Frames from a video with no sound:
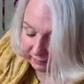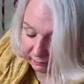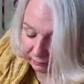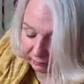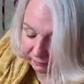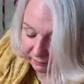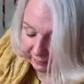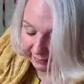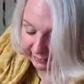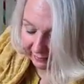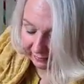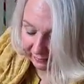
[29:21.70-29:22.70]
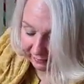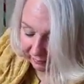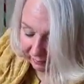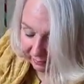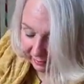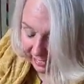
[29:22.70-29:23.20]
I'm just filling in
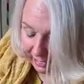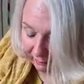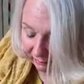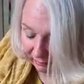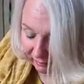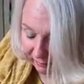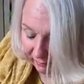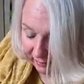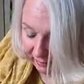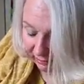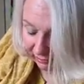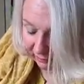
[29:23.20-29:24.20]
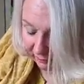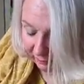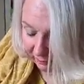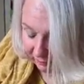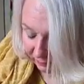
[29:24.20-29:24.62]
some of the gaps around the edges.